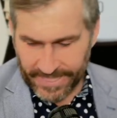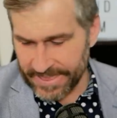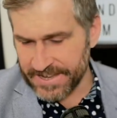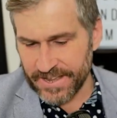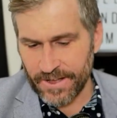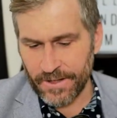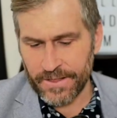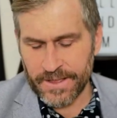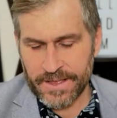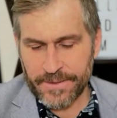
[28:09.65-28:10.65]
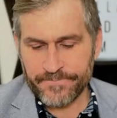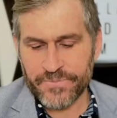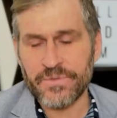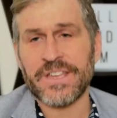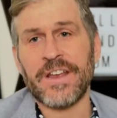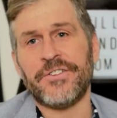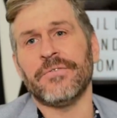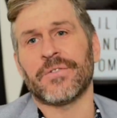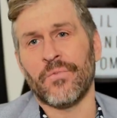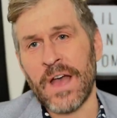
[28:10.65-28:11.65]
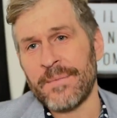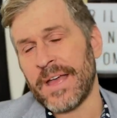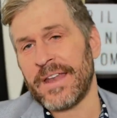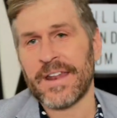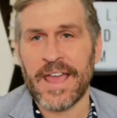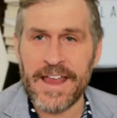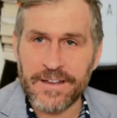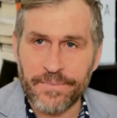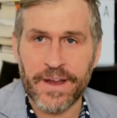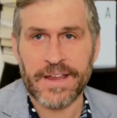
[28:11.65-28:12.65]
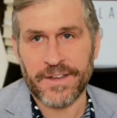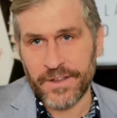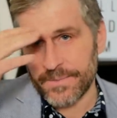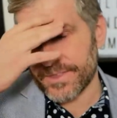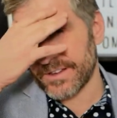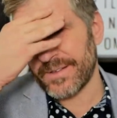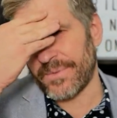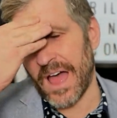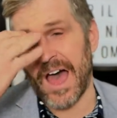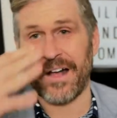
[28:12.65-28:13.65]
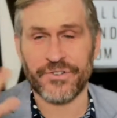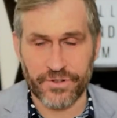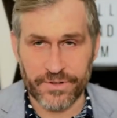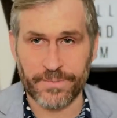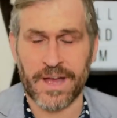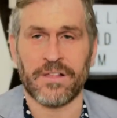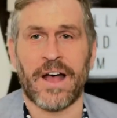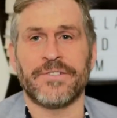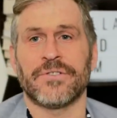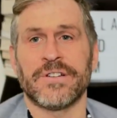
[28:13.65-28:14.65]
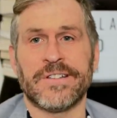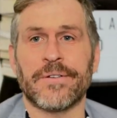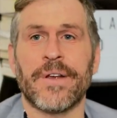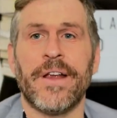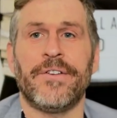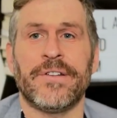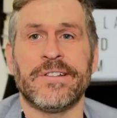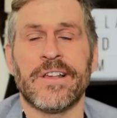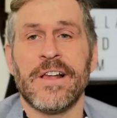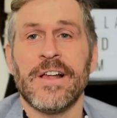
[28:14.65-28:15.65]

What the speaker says: until the issue with women, and I hate to break it to you, but there's a biological considerations.